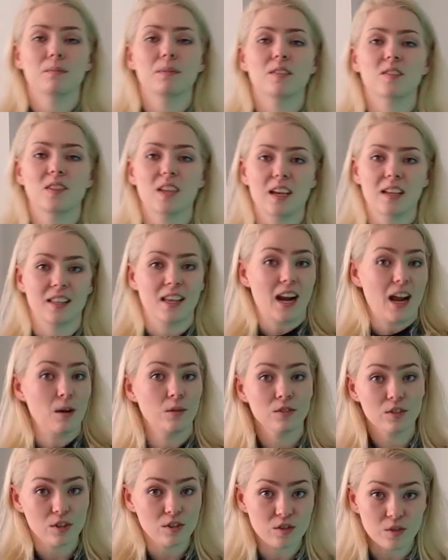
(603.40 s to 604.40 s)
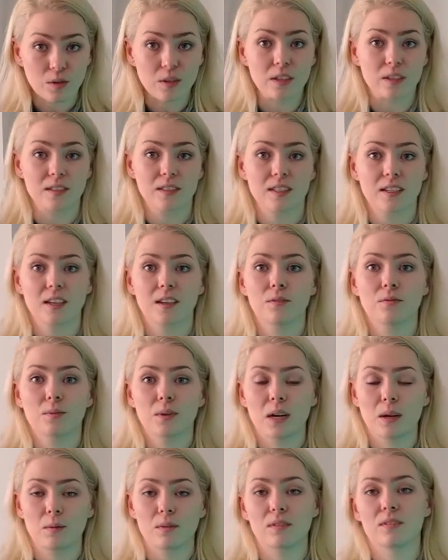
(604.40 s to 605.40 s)
mistake that I was also guilty of
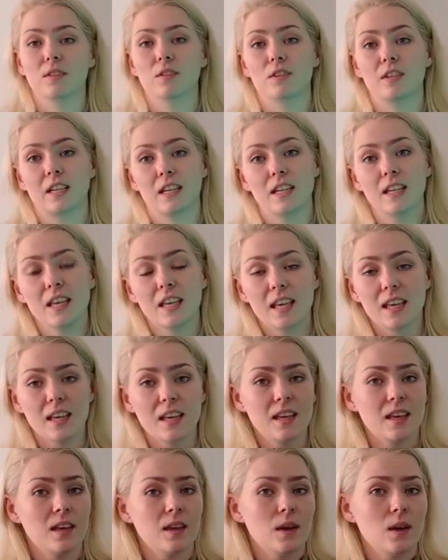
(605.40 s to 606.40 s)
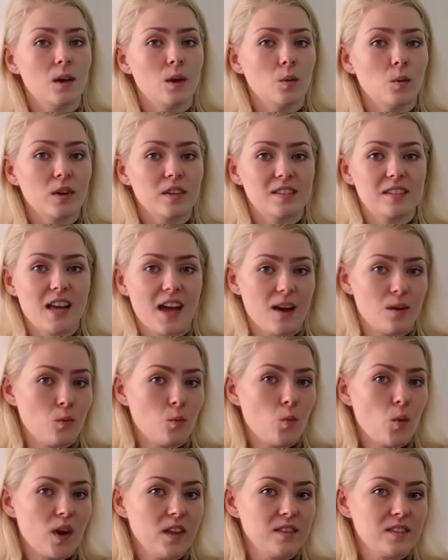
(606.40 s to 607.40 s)
when I was learning was that
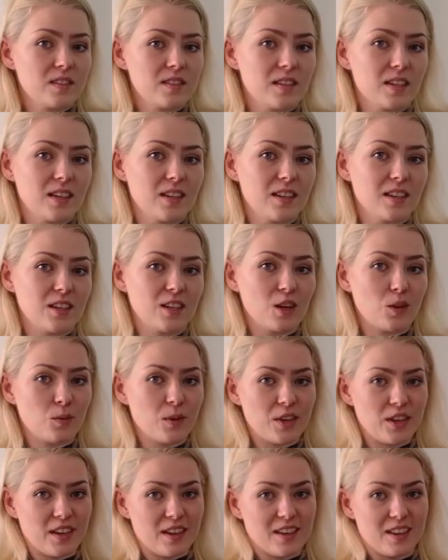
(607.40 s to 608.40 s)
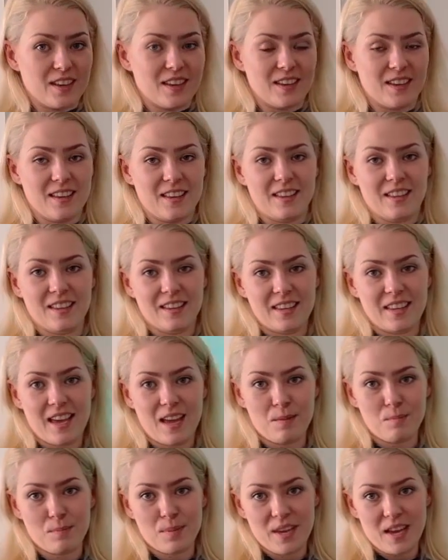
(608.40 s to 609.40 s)
once, we
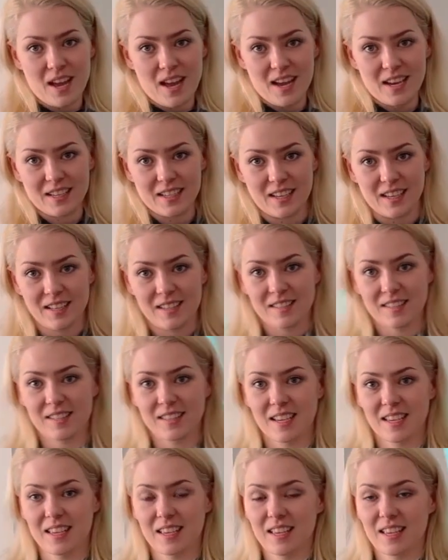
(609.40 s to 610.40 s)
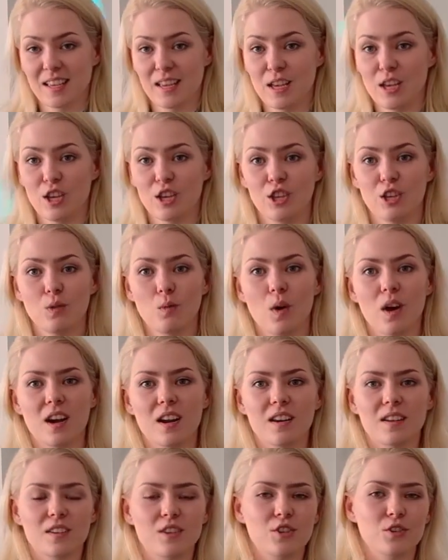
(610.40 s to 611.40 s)
get behind us,
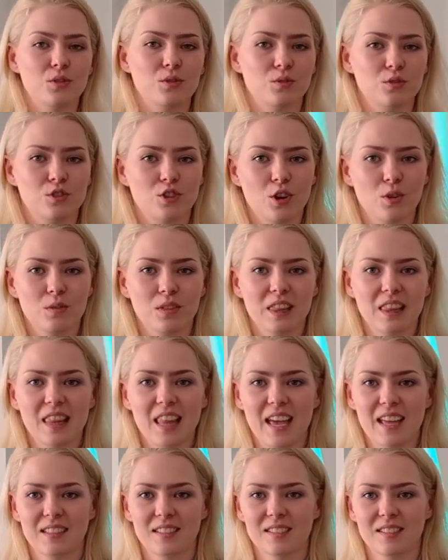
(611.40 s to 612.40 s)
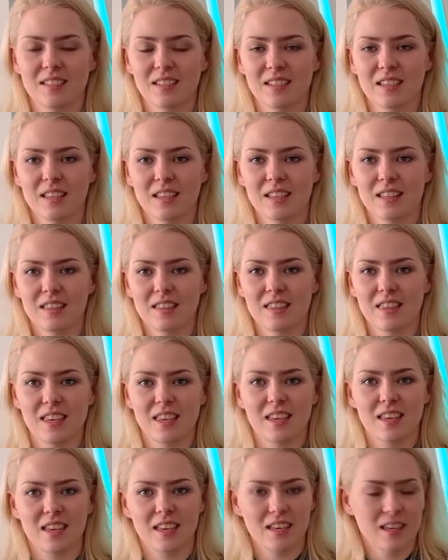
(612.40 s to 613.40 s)
you don't let
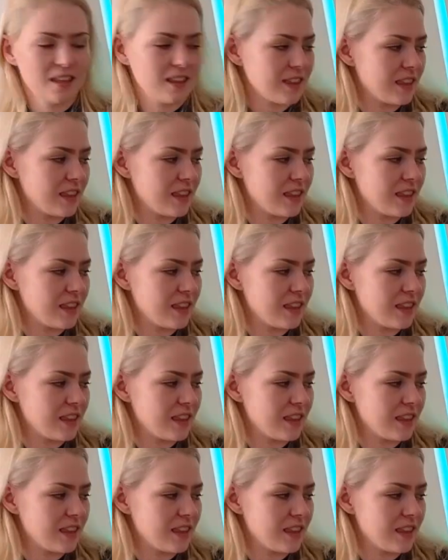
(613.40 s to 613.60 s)
the